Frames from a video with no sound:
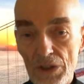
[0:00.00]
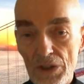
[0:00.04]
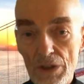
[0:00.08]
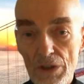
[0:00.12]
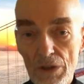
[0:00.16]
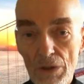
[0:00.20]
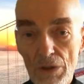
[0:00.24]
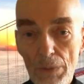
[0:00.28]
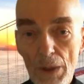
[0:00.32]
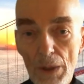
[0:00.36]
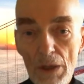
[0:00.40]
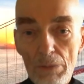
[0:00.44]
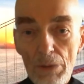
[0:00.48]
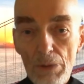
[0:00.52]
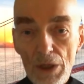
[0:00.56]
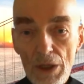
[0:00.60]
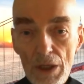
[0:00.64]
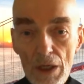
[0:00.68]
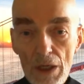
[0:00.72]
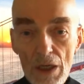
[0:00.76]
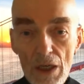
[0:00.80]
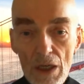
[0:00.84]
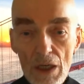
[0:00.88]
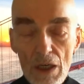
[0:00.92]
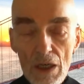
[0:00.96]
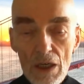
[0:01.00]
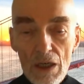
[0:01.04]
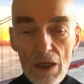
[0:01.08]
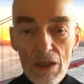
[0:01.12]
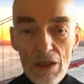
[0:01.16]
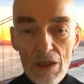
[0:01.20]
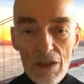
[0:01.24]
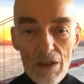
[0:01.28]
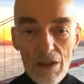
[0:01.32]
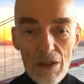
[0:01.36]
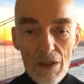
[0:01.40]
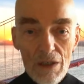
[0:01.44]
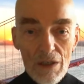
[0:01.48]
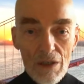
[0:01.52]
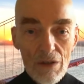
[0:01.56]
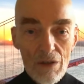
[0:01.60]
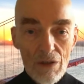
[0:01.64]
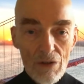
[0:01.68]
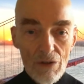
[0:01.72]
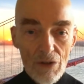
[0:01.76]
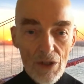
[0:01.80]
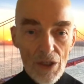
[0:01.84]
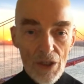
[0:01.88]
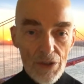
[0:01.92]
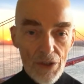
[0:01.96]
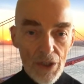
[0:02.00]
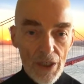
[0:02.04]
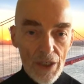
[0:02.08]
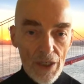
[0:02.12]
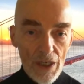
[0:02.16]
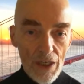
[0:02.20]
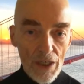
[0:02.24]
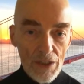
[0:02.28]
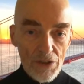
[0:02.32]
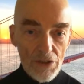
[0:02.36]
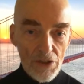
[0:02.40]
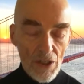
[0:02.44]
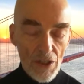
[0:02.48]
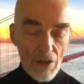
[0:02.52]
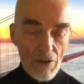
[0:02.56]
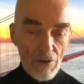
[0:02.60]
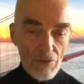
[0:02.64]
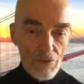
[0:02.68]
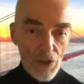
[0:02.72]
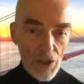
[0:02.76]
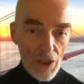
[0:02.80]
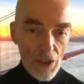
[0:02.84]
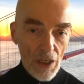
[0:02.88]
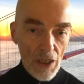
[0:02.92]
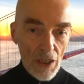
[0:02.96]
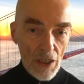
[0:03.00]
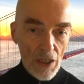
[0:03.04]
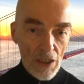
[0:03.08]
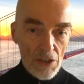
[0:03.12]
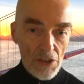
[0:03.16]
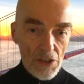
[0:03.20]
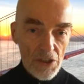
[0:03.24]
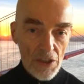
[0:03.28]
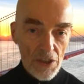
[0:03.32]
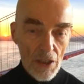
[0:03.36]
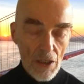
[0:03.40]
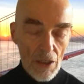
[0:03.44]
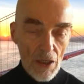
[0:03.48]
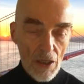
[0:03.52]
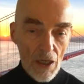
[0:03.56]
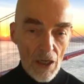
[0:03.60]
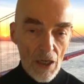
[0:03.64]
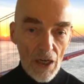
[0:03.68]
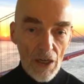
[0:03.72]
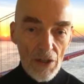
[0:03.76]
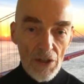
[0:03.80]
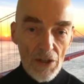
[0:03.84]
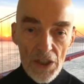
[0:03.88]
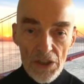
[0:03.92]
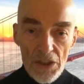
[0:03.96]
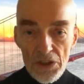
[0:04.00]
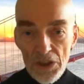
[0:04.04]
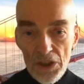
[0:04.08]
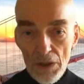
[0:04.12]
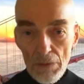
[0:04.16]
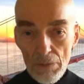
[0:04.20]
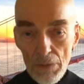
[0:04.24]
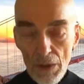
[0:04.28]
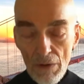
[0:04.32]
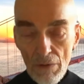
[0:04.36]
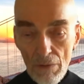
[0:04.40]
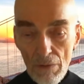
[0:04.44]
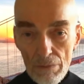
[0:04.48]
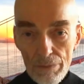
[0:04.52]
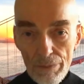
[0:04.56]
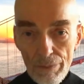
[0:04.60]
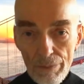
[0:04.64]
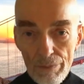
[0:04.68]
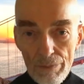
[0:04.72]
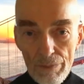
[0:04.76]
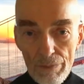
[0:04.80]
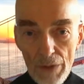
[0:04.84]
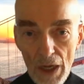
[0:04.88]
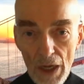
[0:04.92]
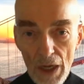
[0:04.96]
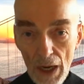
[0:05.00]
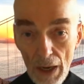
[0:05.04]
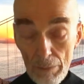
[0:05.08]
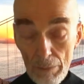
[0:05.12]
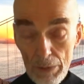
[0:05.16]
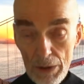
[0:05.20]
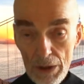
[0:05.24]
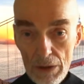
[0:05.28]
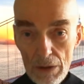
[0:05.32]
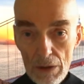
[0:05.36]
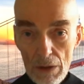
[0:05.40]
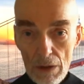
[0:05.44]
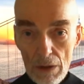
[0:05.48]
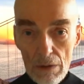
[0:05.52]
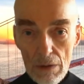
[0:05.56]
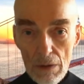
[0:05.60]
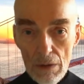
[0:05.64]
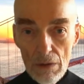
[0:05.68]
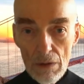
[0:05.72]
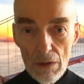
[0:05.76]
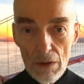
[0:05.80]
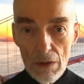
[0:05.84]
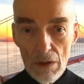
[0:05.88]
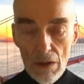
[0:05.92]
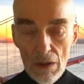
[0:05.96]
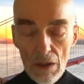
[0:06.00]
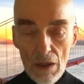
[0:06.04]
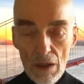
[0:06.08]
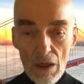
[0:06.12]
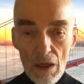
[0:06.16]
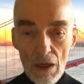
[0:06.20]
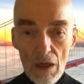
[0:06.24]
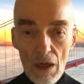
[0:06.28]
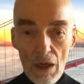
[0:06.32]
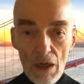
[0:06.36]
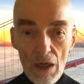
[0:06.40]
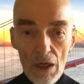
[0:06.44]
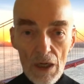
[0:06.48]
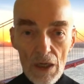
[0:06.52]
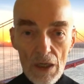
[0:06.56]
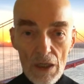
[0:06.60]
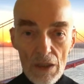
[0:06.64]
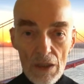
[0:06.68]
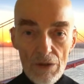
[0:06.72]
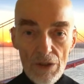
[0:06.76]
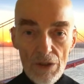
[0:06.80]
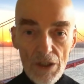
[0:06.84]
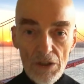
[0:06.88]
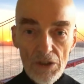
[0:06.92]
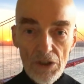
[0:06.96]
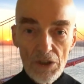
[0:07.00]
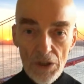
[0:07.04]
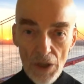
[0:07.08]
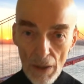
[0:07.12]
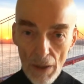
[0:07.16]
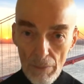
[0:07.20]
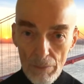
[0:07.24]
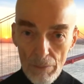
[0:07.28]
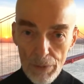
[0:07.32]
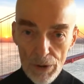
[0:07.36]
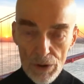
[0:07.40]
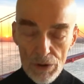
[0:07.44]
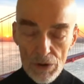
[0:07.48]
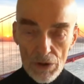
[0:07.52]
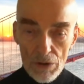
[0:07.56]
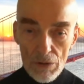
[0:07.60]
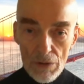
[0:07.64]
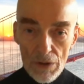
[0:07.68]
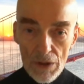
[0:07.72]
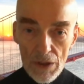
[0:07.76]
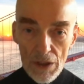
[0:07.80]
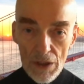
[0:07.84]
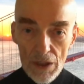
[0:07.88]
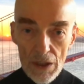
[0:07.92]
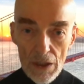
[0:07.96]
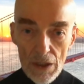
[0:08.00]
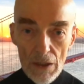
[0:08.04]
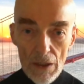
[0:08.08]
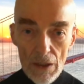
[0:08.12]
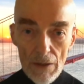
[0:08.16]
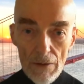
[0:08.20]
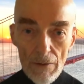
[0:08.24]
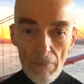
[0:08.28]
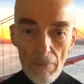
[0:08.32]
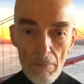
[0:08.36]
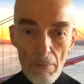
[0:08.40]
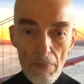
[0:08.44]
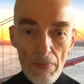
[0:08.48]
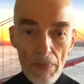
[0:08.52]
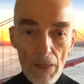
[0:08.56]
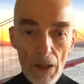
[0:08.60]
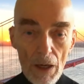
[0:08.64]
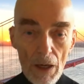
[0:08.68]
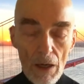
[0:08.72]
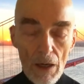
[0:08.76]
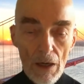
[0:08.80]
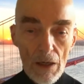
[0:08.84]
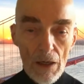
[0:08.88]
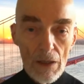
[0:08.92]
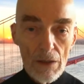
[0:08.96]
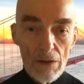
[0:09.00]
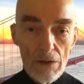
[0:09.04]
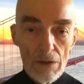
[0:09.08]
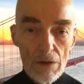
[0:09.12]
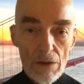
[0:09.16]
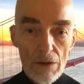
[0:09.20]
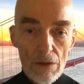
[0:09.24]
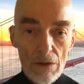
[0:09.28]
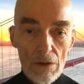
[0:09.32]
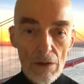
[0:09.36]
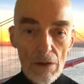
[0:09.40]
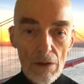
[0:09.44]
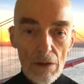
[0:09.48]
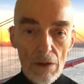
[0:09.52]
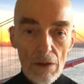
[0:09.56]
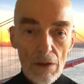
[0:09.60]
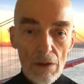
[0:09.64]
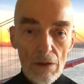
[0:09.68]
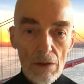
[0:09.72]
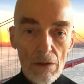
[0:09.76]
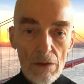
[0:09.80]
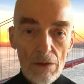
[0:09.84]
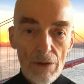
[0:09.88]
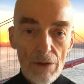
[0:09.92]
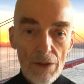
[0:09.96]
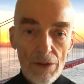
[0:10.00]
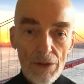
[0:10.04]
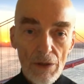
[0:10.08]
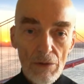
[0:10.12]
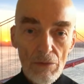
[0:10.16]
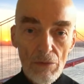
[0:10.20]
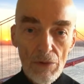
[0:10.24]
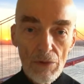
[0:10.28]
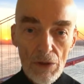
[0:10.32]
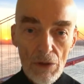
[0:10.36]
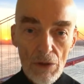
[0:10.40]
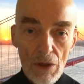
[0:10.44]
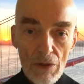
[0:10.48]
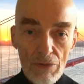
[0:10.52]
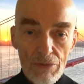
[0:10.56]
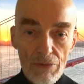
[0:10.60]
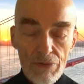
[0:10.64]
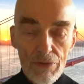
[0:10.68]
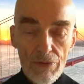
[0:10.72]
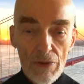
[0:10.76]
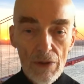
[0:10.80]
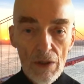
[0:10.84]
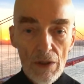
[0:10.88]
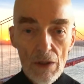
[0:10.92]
to the public that they had solved the case, and then something happened. And they stopped pursuing it, and then they went off